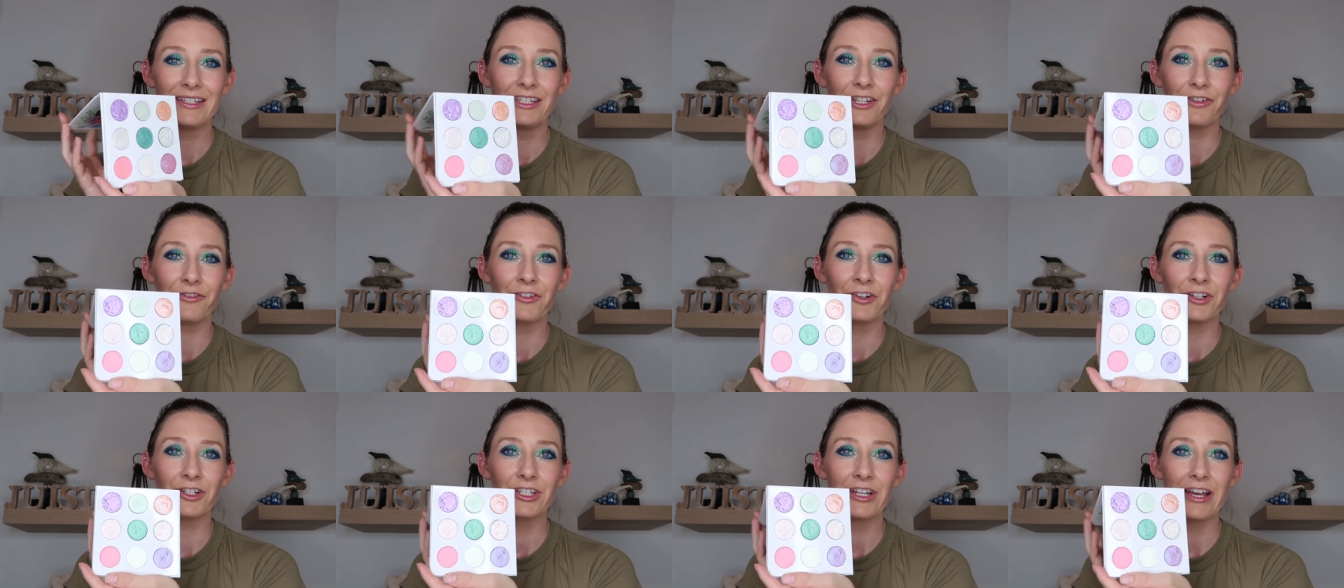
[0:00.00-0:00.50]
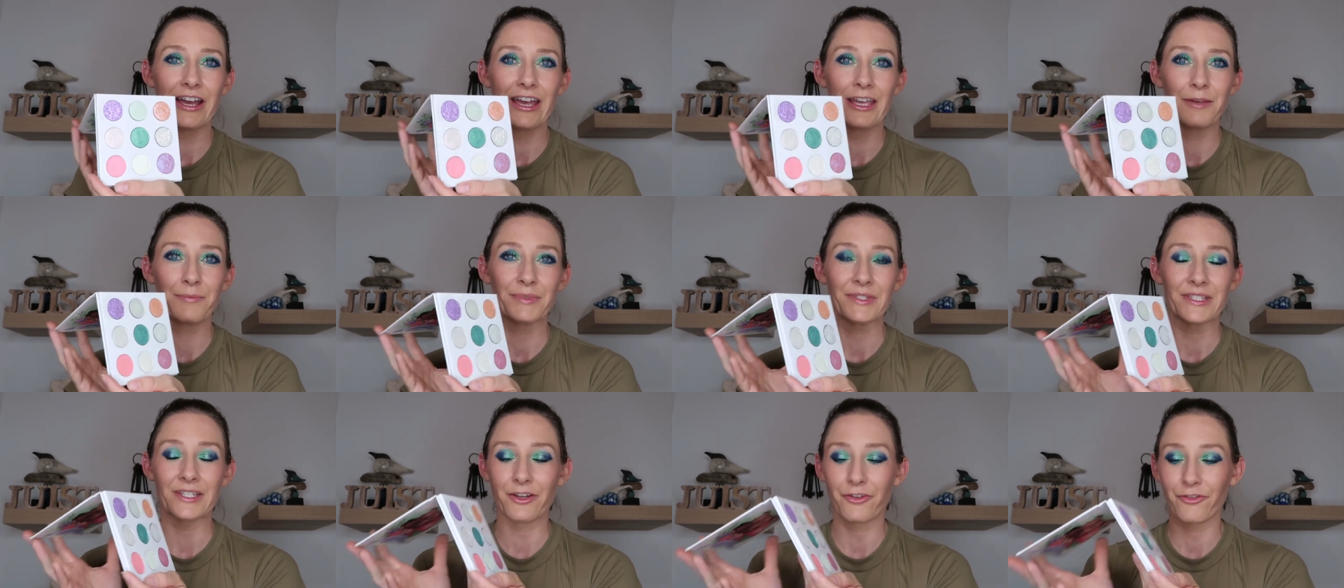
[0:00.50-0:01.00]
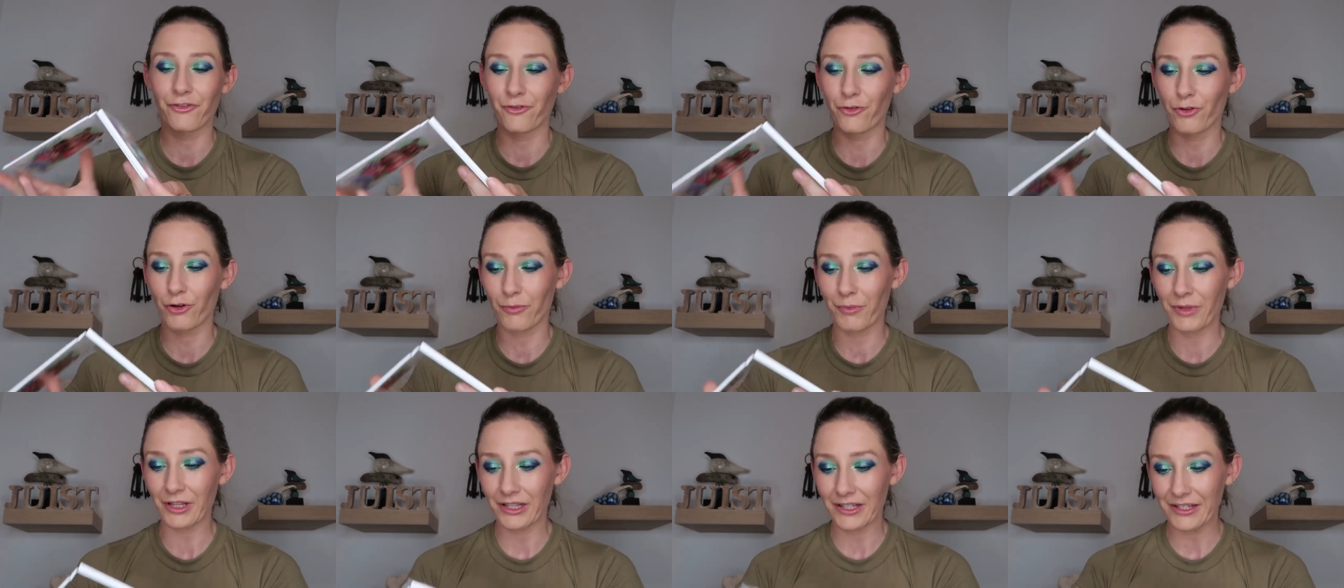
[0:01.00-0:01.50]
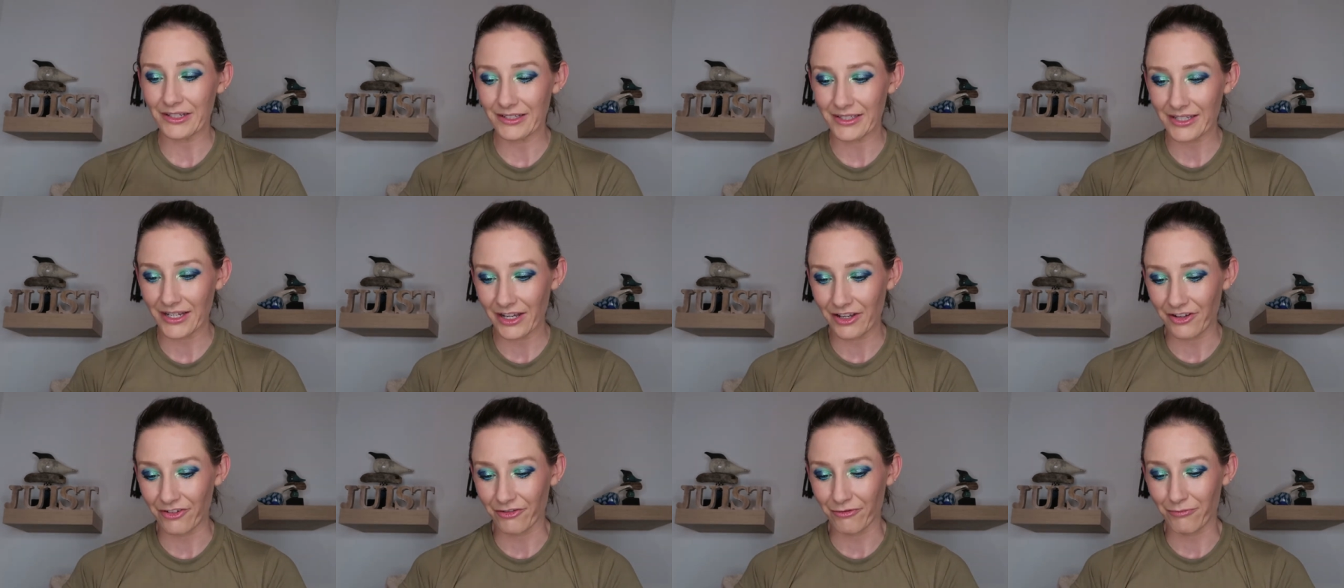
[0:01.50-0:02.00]
different types of formulas
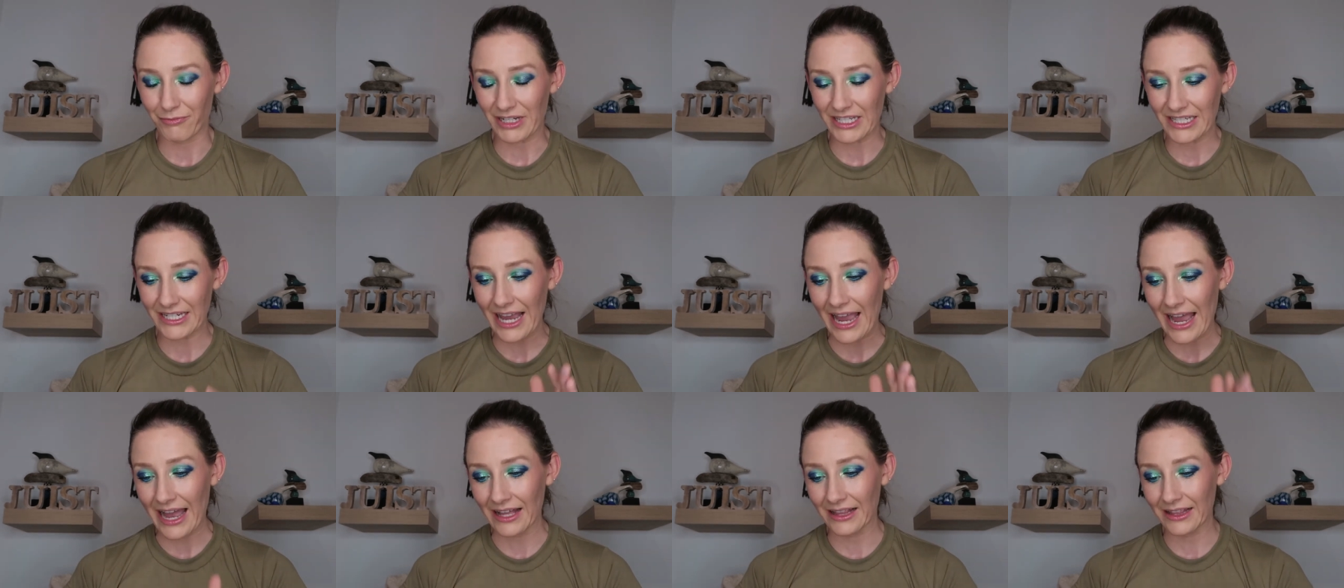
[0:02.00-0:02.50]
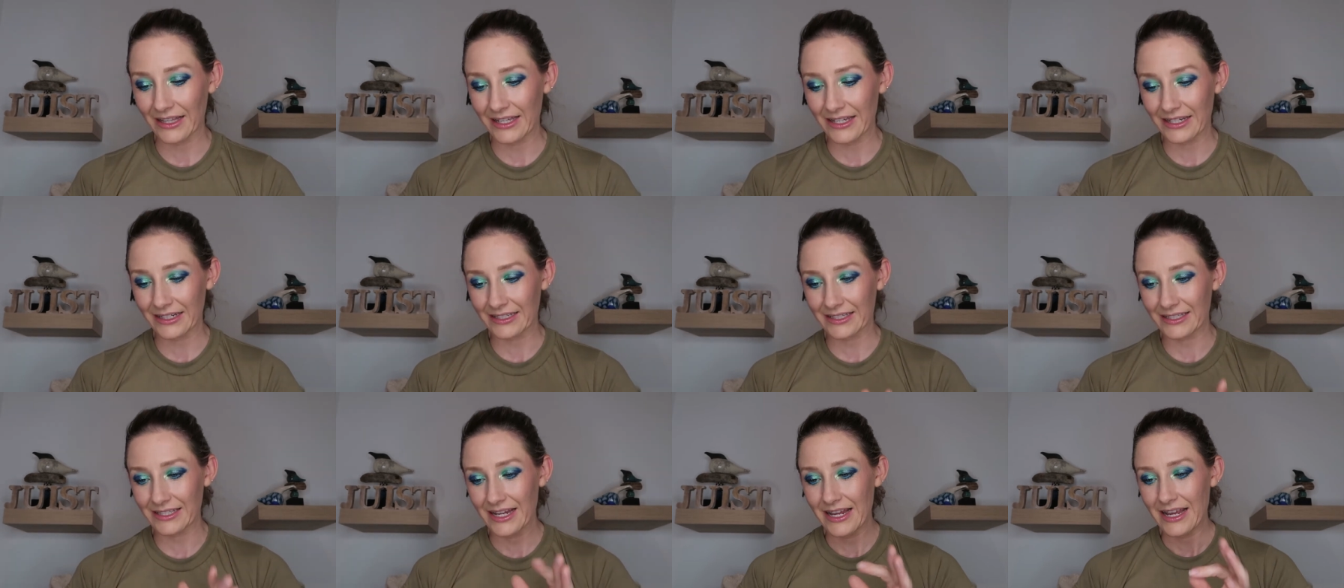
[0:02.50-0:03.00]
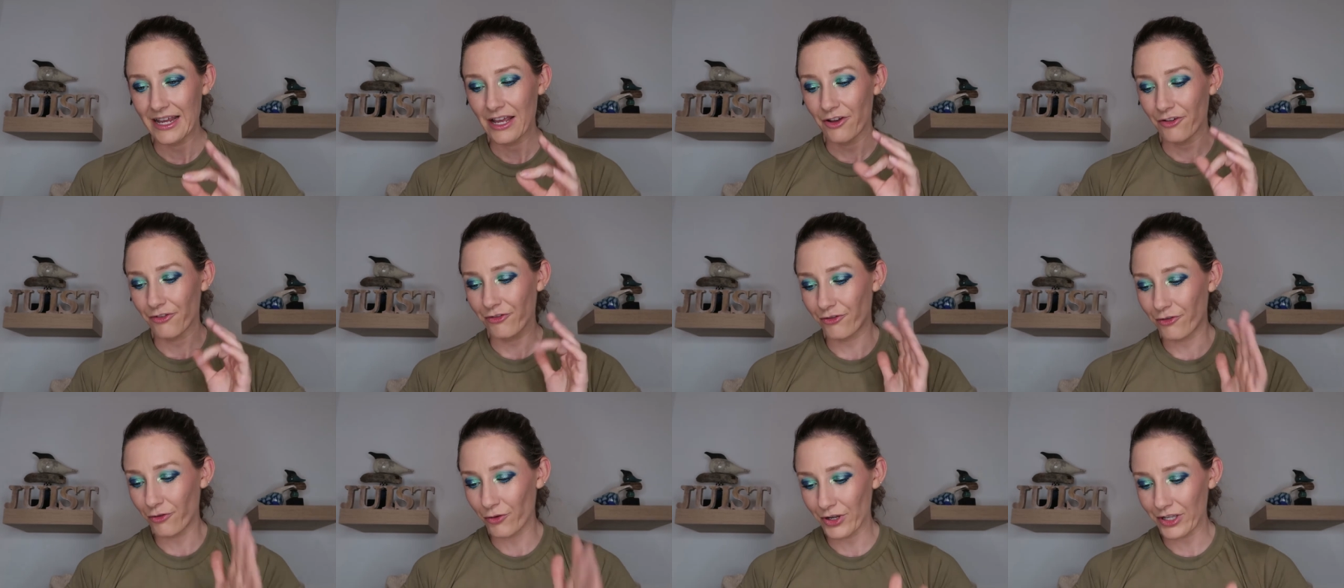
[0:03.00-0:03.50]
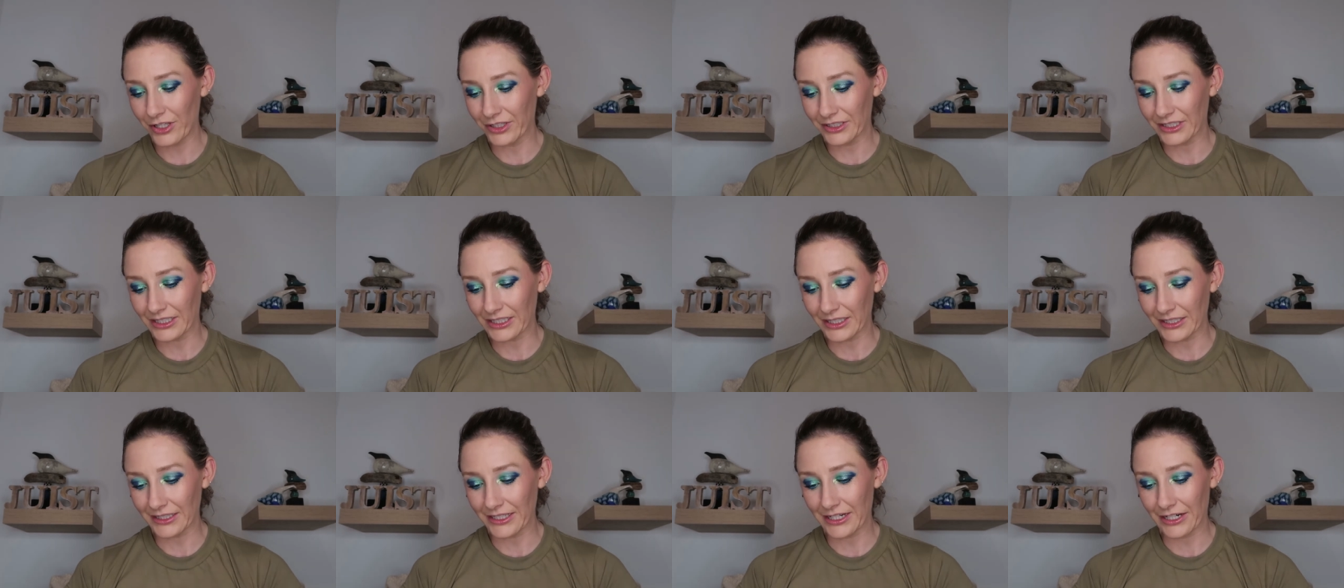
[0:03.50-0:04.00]
of metallics,
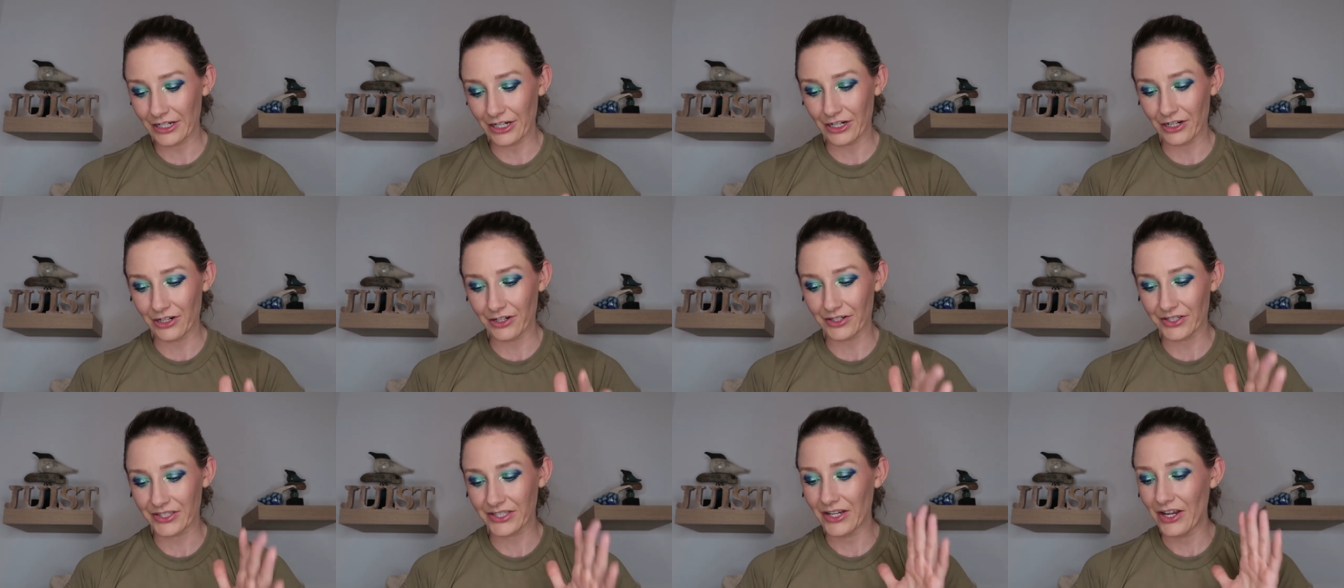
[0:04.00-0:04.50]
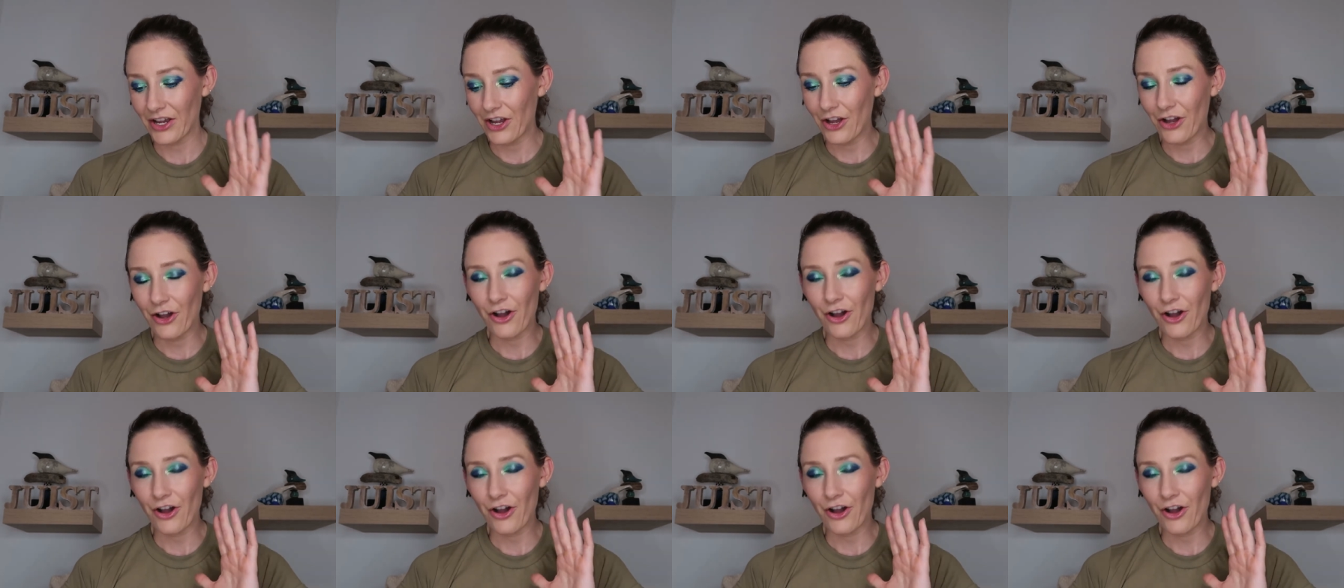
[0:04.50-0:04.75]
foiled glitters,